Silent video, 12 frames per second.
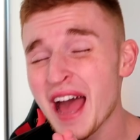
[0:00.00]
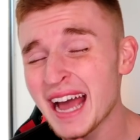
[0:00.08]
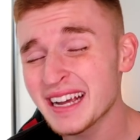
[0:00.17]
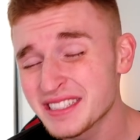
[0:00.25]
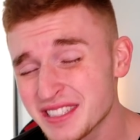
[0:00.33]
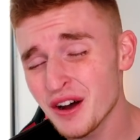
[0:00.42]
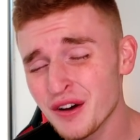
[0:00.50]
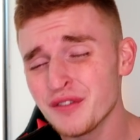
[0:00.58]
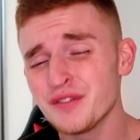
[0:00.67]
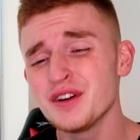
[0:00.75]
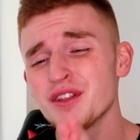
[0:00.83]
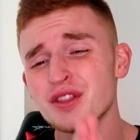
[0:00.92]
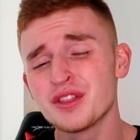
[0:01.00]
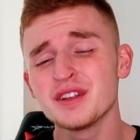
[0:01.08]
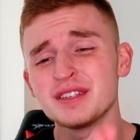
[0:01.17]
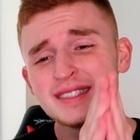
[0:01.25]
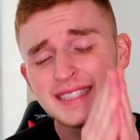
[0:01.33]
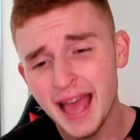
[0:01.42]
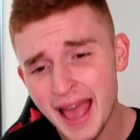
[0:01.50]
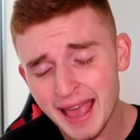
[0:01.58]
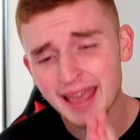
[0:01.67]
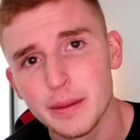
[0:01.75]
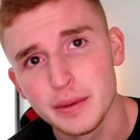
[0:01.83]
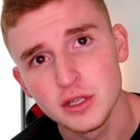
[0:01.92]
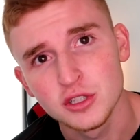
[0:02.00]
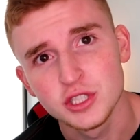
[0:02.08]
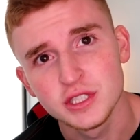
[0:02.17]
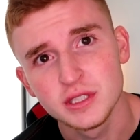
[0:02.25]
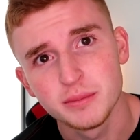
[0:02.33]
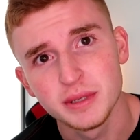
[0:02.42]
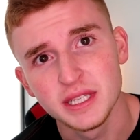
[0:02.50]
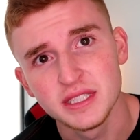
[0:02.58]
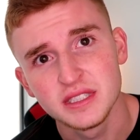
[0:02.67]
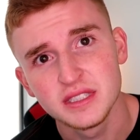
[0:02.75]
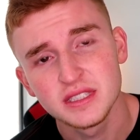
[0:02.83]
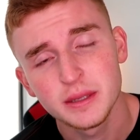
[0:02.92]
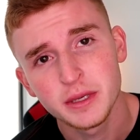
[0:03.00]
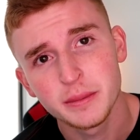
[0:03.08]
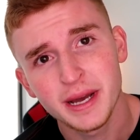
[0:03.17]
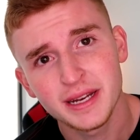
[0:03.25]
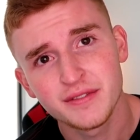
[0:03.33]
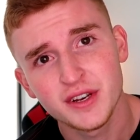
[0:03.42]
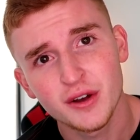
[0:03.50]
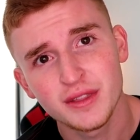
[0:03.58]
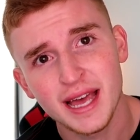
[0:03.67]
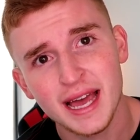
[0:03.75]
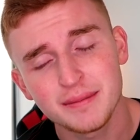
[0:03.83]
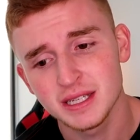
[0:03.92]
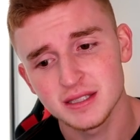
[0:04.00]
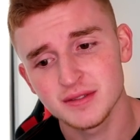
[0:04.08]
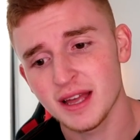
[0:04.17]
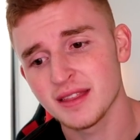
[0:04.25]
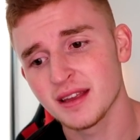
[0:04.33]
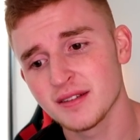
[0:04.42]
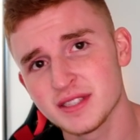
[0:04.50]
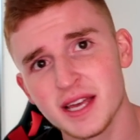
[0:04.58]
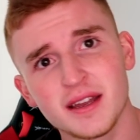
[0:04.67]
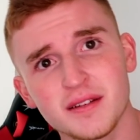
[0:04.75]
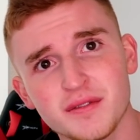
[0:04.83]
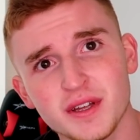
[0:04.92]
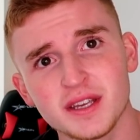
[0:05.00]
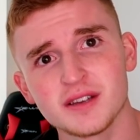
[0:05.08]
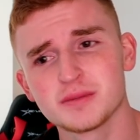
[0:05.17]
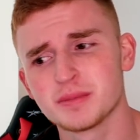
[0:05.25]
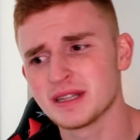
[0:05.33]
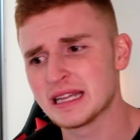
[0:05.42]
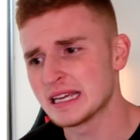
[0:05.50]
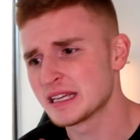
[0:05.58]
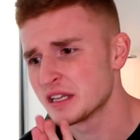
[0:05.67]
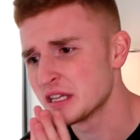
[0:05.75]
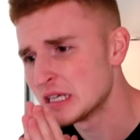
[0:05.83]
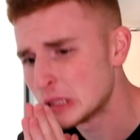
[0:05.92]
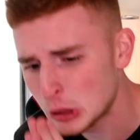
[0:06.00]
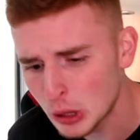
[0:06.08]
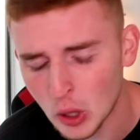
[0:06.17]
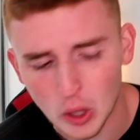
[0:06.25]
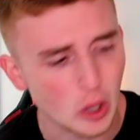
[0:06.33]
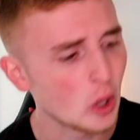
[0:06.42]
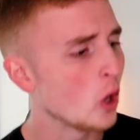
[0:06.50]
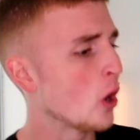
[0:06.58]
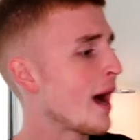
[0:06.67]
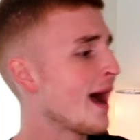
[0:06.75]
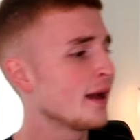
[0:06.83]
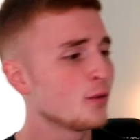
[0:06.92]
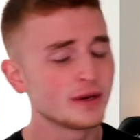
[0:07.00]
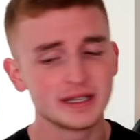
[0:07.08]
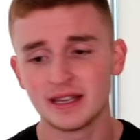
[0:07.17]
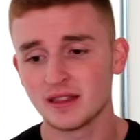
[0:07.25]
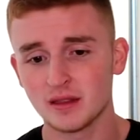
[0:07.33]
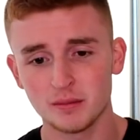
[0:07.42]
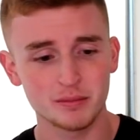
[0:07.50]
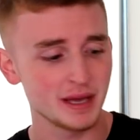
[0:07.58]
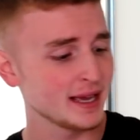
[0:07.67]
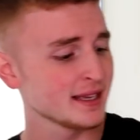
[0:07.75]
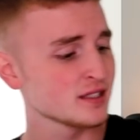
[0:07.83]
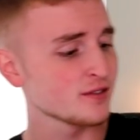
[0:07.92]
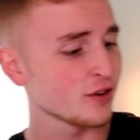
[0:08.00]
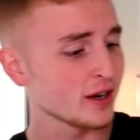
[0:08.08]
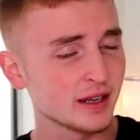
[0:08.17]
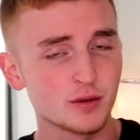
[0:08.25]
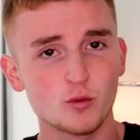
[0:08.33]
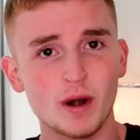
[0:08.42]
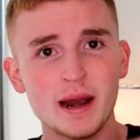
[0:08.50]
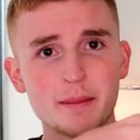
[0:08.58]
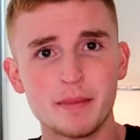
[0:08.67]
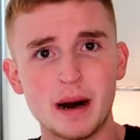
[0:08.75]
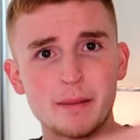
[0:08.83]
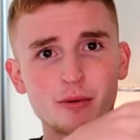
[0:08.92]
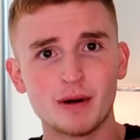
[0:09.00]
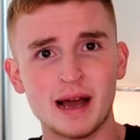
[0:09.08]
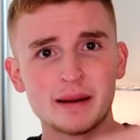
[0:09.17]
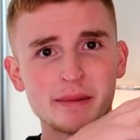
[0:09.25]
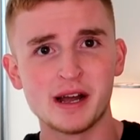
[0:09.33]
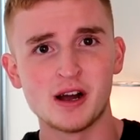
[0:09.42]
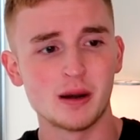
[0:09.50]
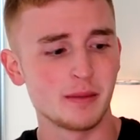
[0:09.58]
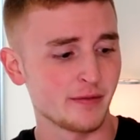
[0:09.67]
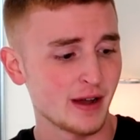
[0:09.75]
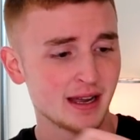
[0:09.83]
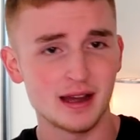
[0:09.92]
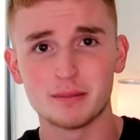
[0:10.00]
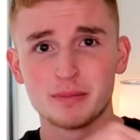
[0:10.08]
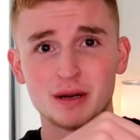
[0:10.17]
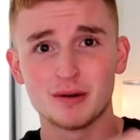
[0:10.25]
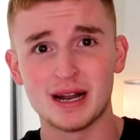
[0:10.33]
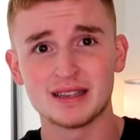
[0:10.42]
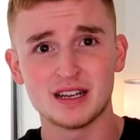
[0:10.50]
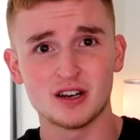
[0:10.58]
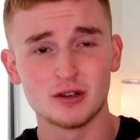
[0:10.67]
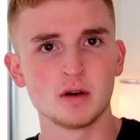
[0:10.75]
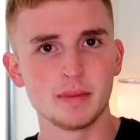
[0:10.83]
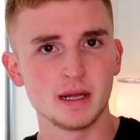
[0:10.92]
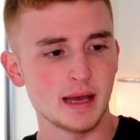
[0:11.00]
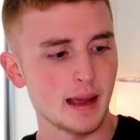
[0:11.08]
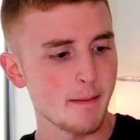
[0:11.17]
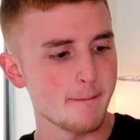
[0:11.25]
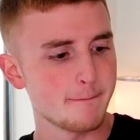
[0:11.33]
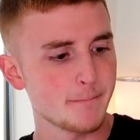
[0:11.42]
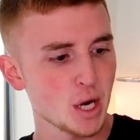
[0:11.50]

Fact of the day. I'm allergic to bees. Some of you might have known that because I think I've said it in videos, but like, no, I would get the biggest fricking red bump right on my arm if I got bit right there. It would be like...